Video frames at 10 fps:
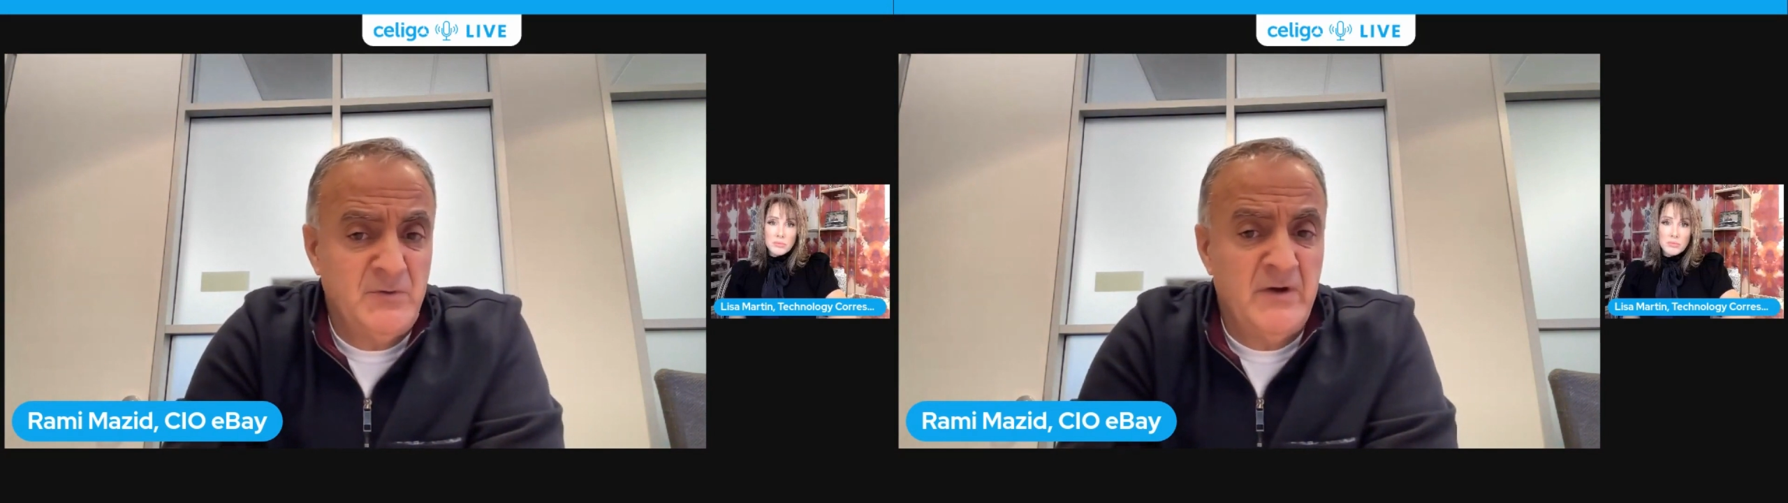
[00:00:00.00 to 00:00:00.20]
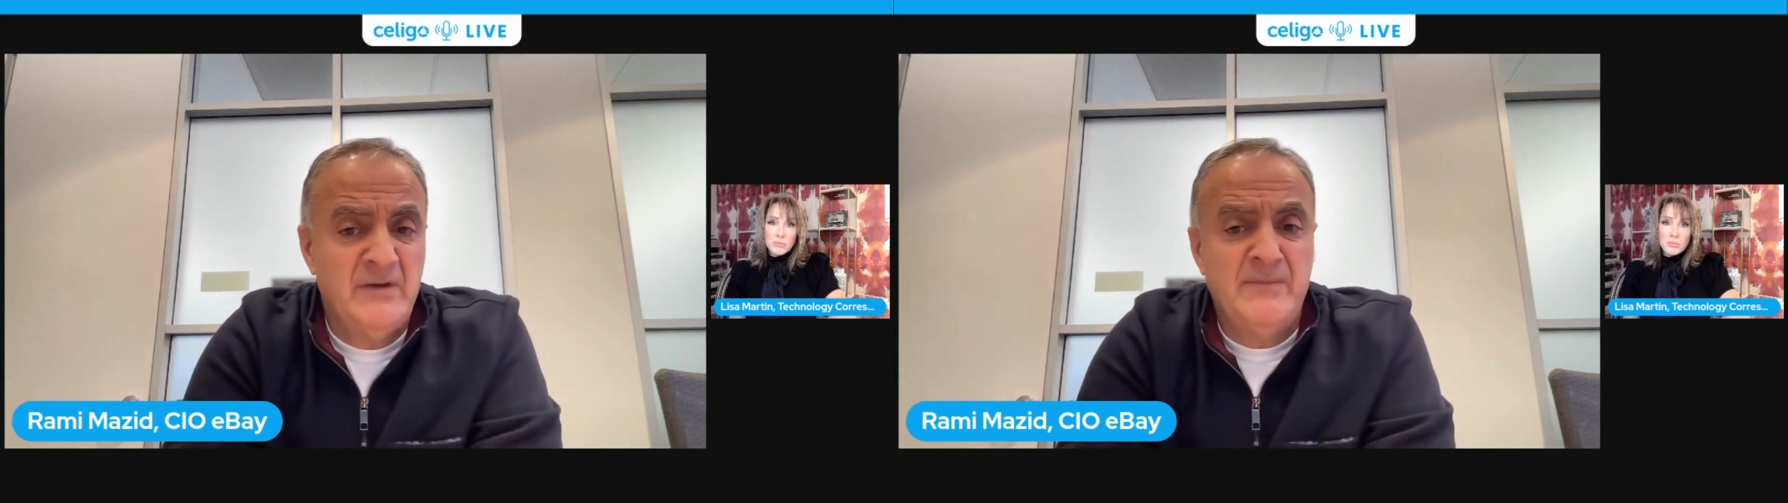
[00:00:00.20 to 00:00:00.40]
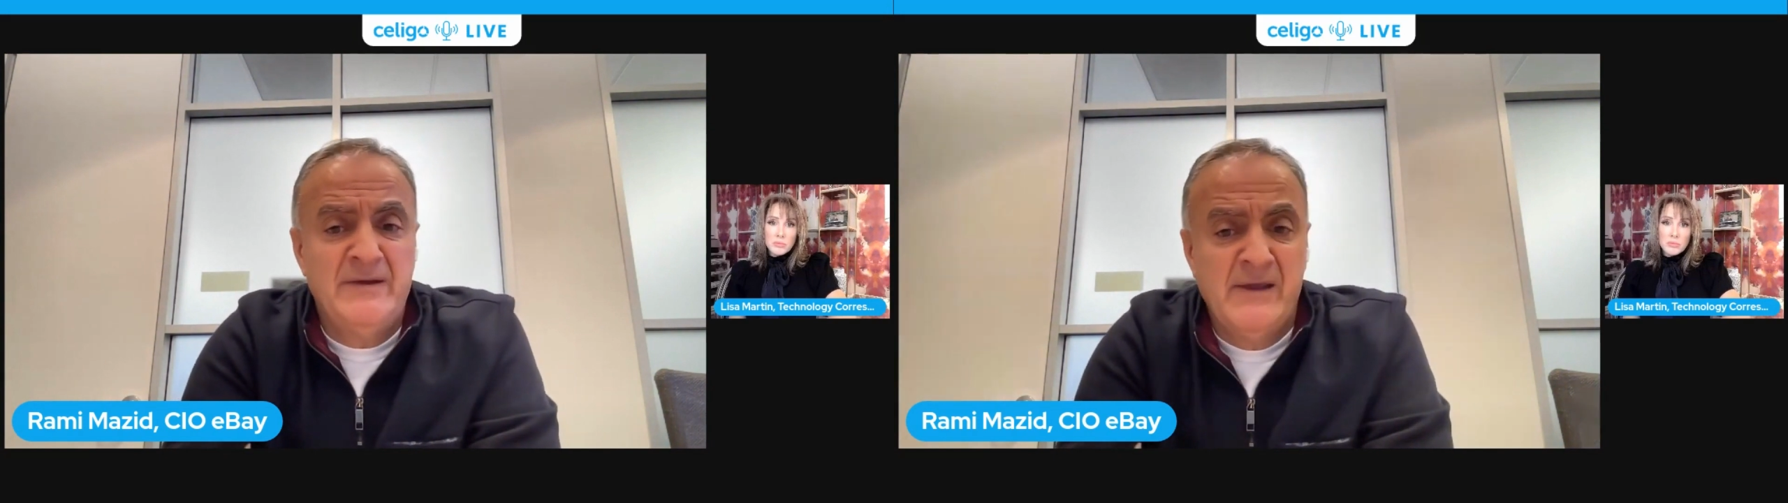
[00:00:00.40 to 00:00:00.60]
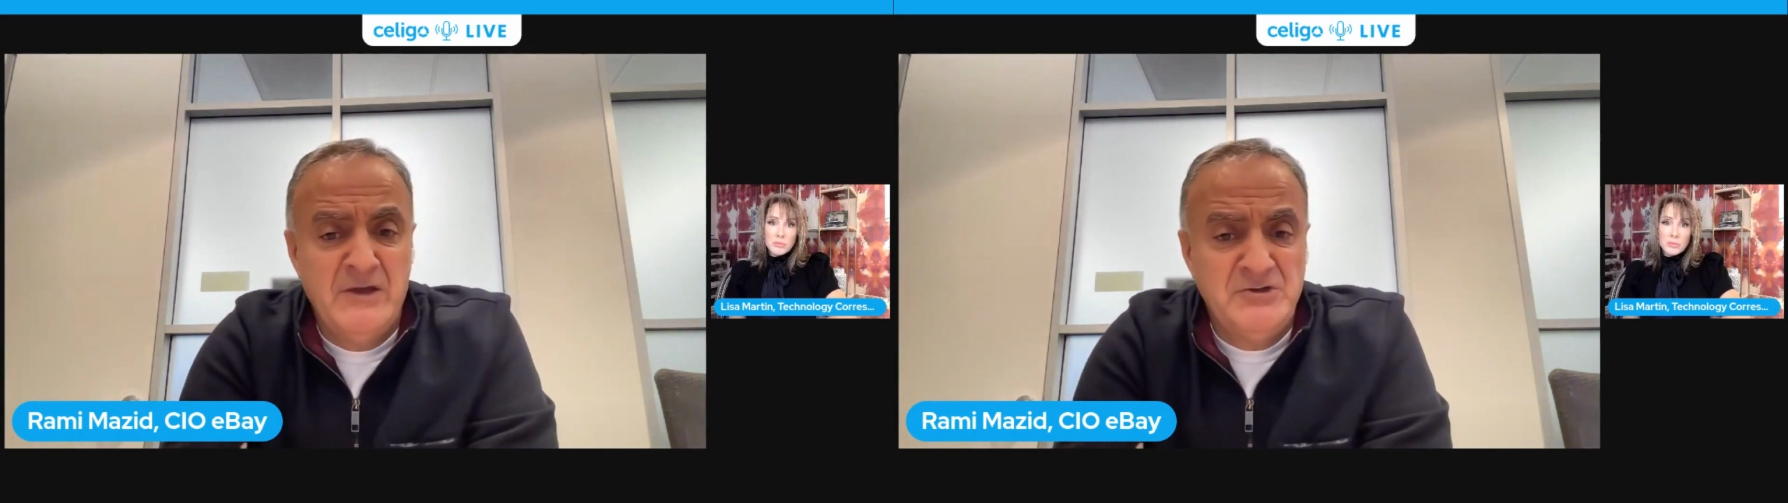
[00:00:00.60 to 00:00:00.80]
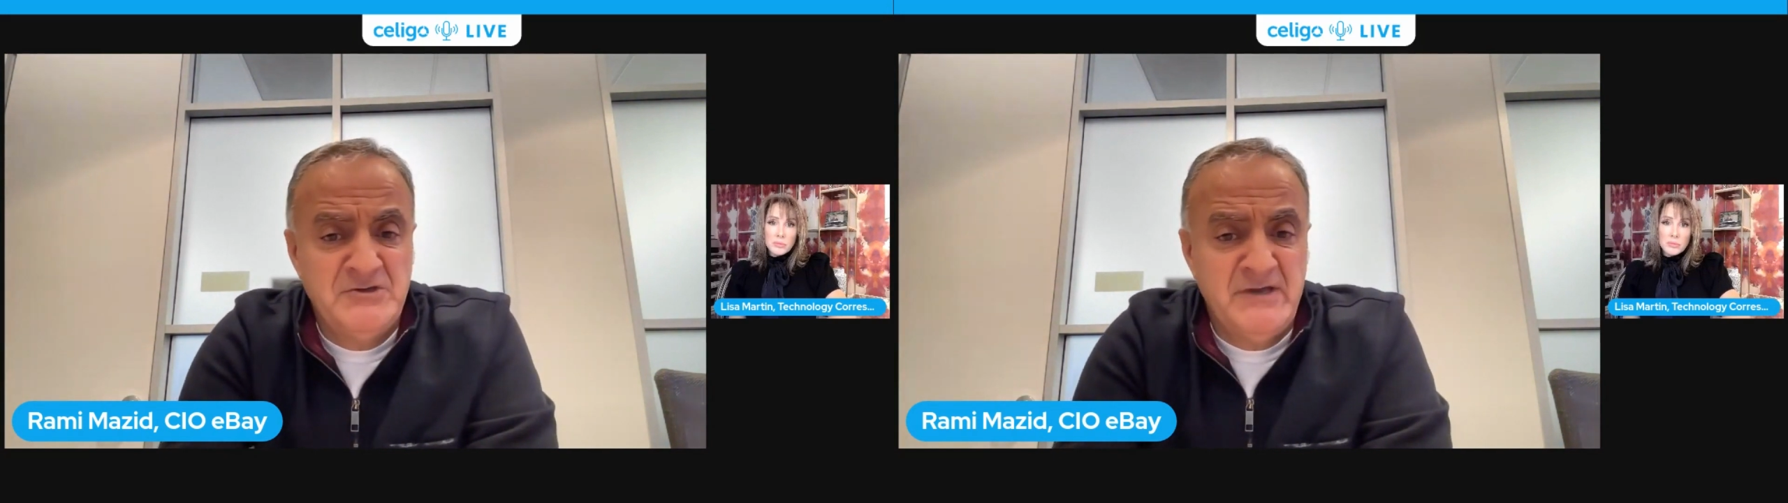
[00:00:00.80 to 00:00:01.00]
What are the
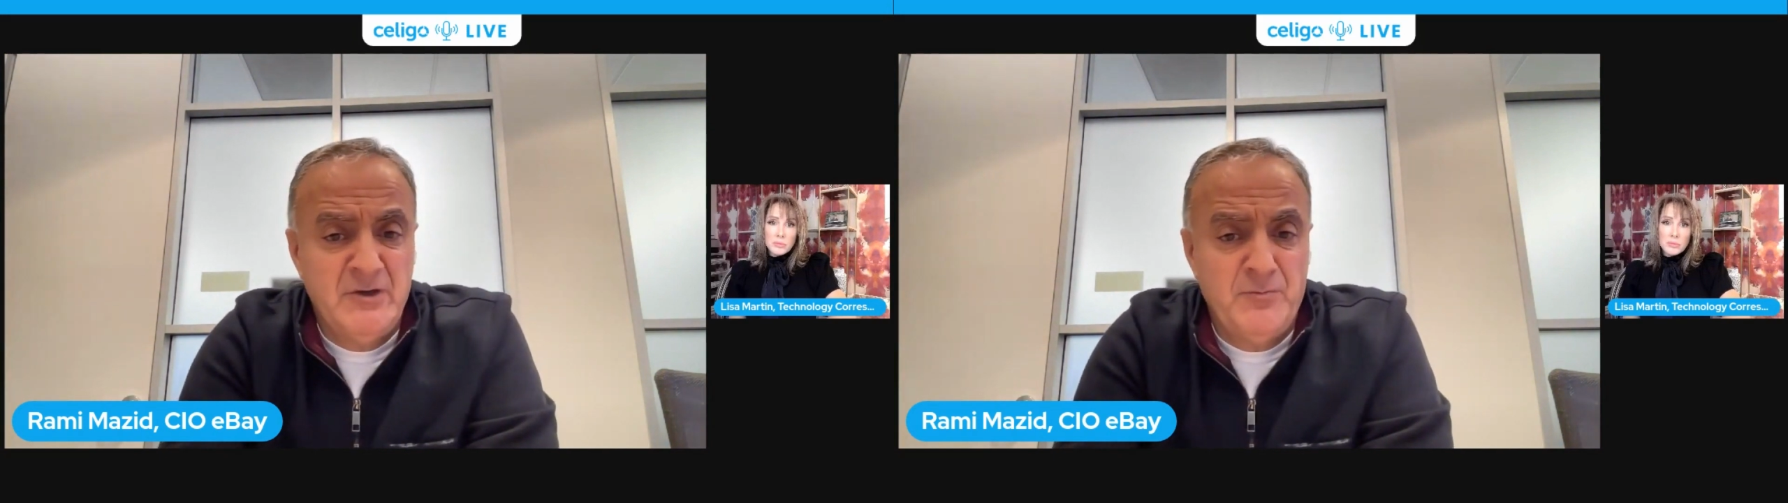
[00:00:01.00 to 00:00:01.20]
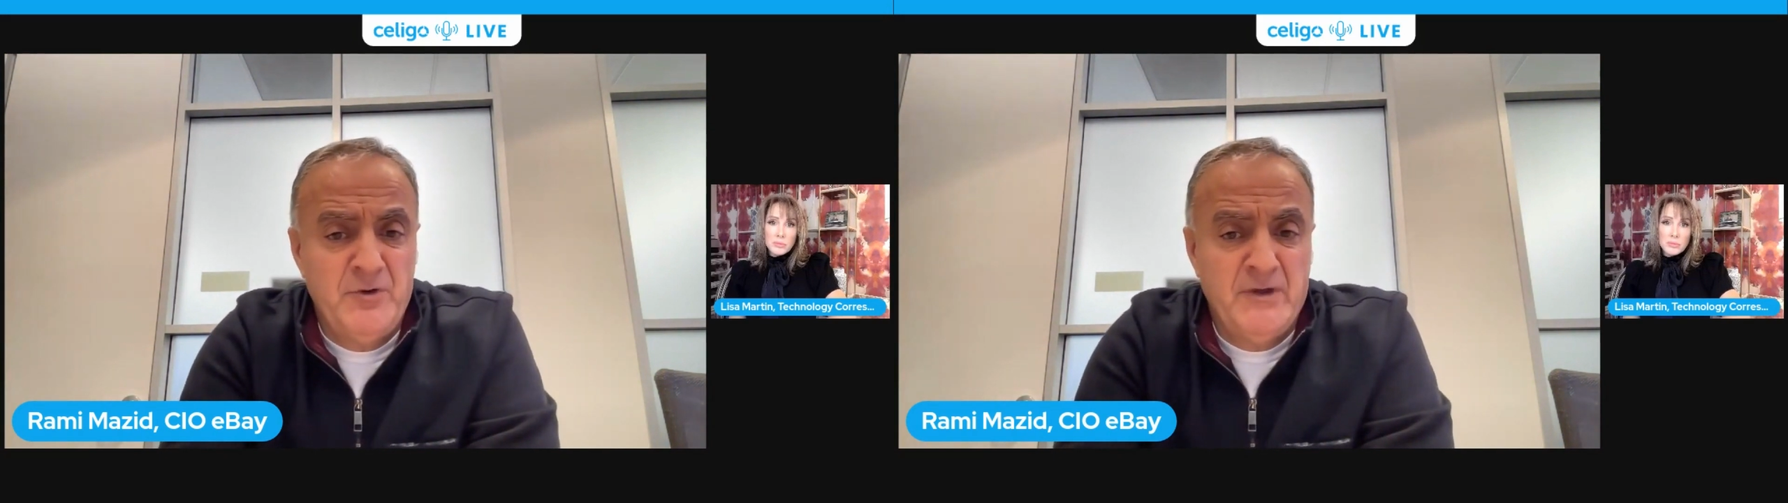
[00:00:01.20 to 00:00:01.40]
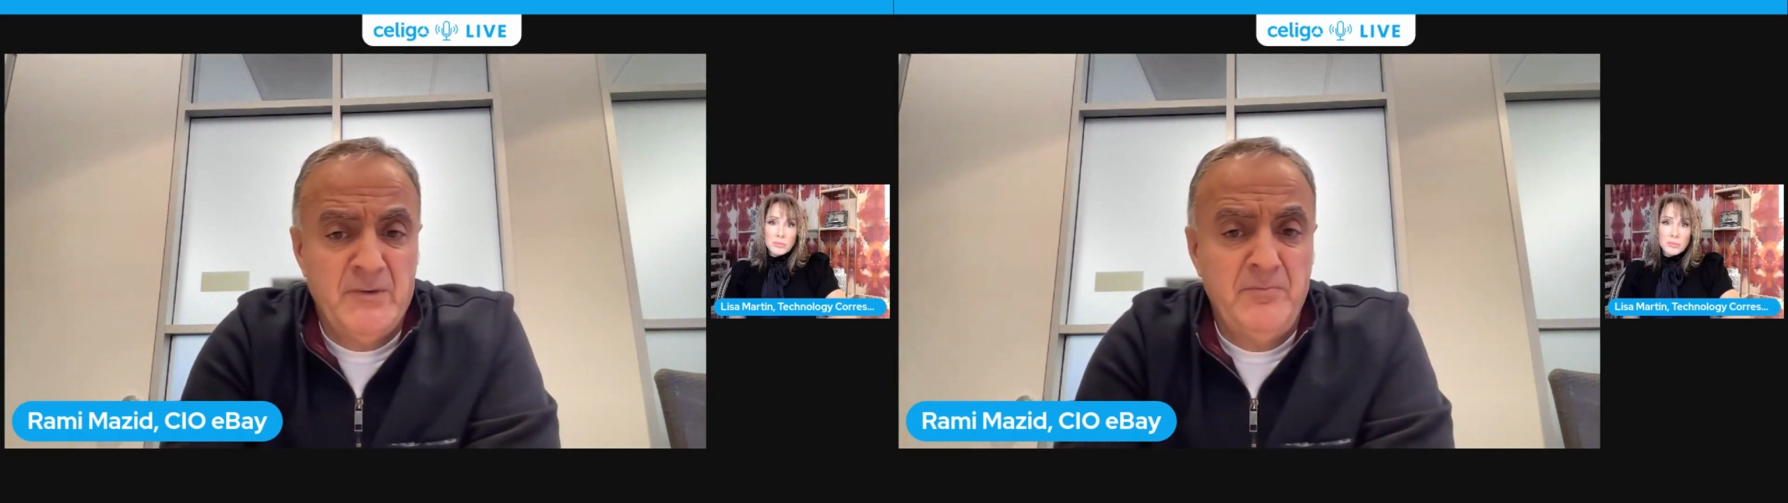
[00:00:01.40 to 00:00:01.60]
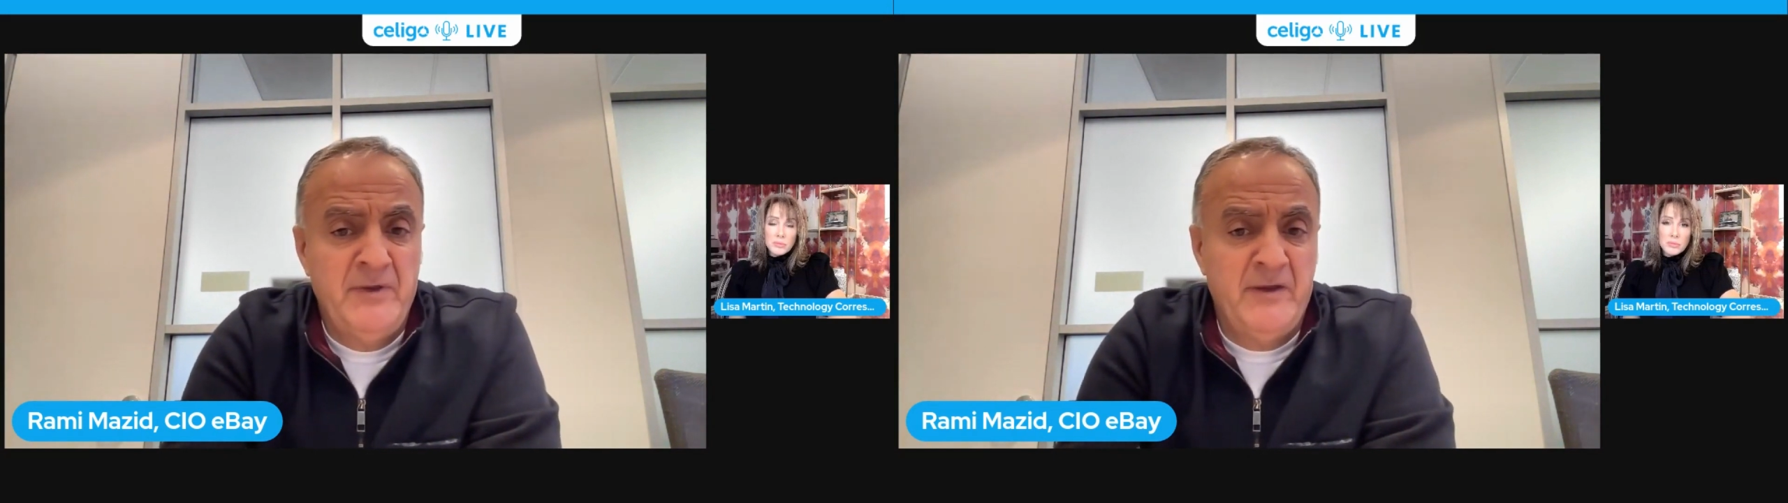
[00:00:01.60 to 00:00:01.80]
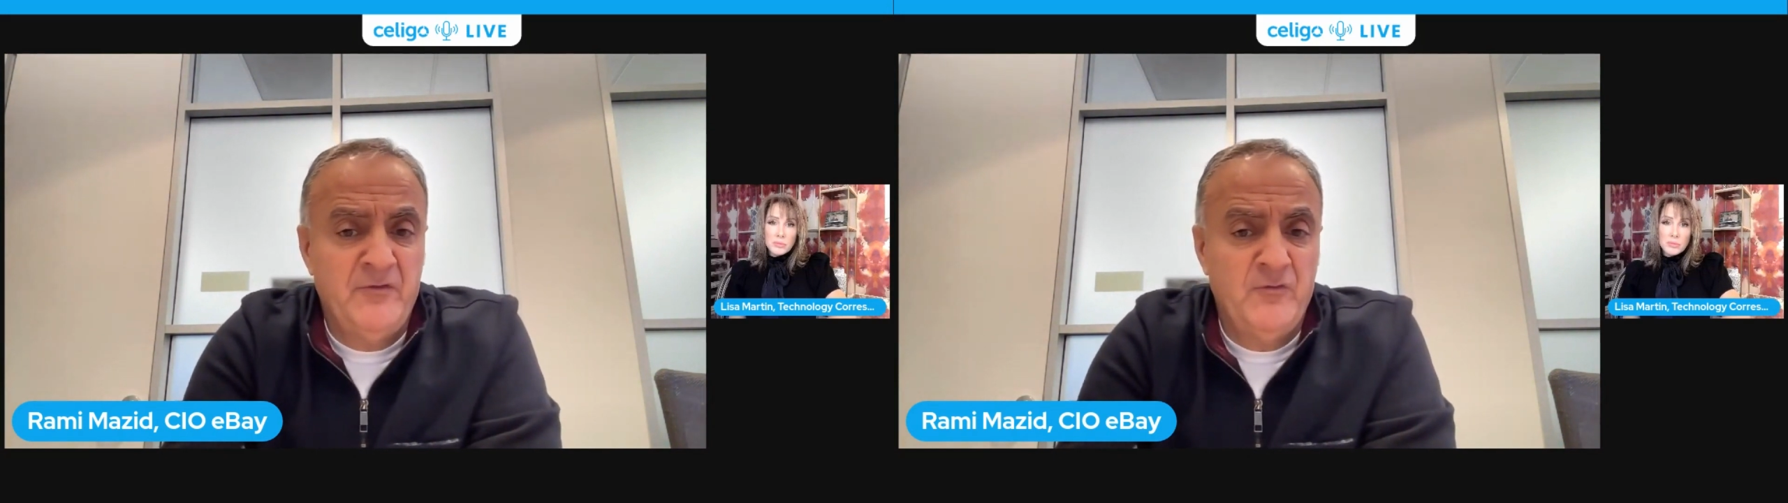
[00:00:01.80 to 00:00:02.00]
mitigations that you're putting in
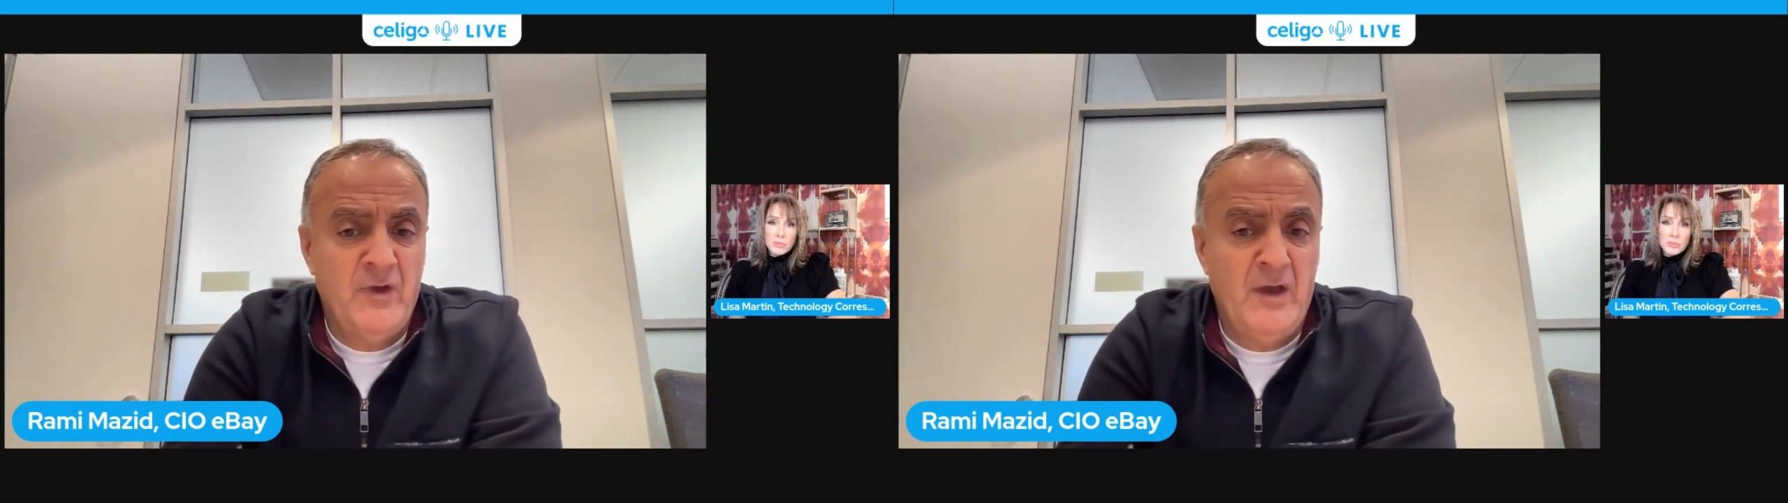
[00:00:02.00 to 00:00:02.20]
place?